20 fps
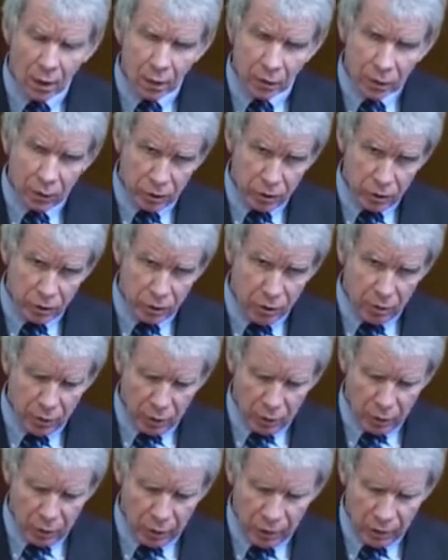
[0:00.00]
So those are
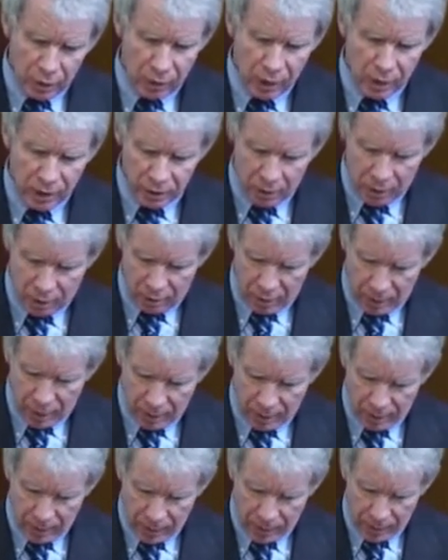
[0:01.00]
important
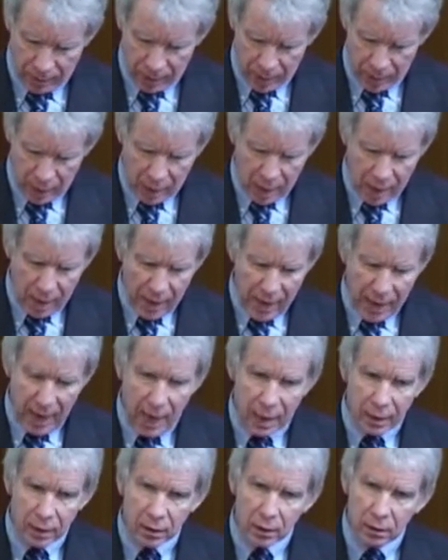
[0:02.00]
criteria.
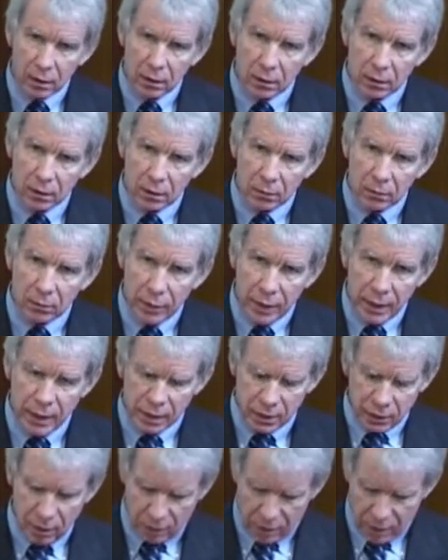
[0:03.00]
And
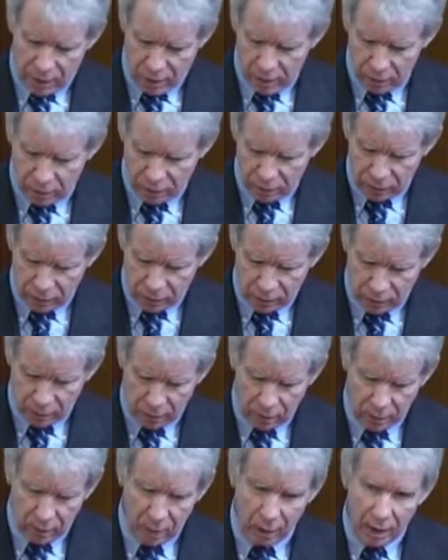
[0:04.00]
based on those
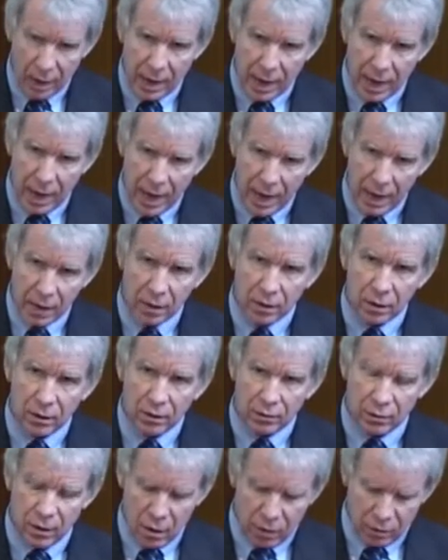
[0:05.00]
and
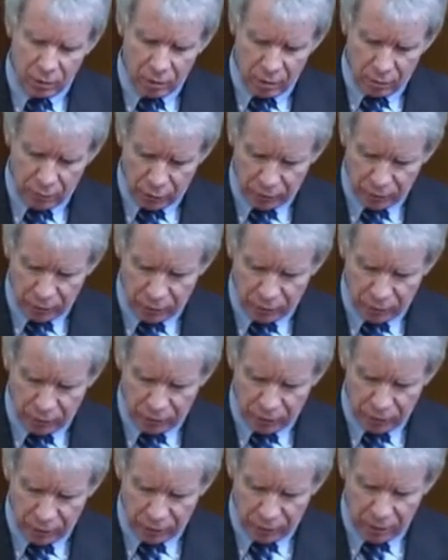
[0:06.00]
the other inputs that I
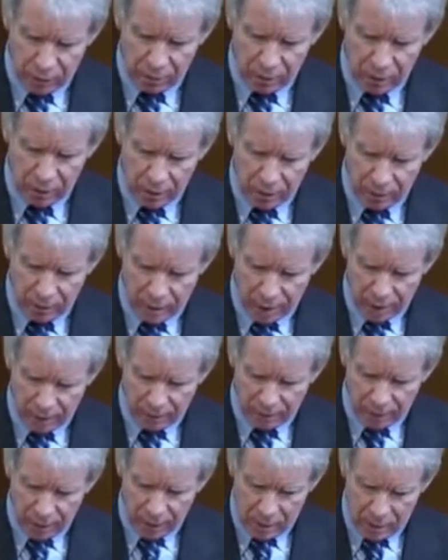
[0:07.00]
described earlier,
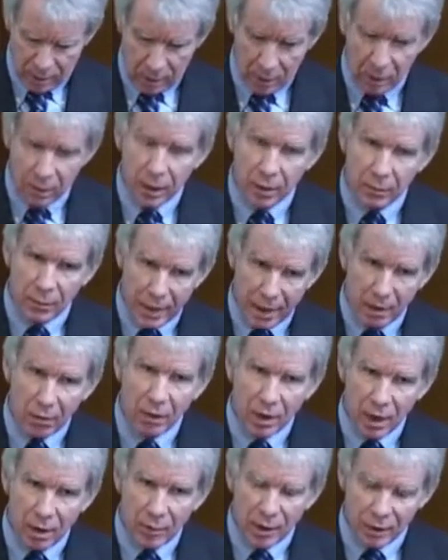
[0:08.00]
and I'm now
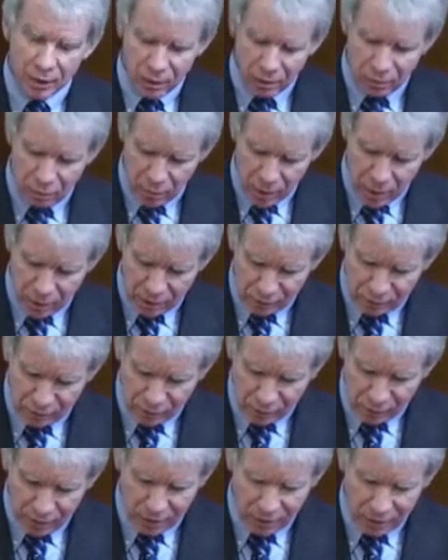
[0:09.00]
coming to the meat of
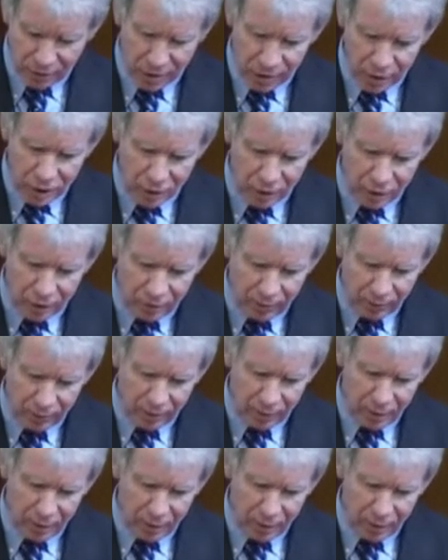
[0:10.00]
the presentation,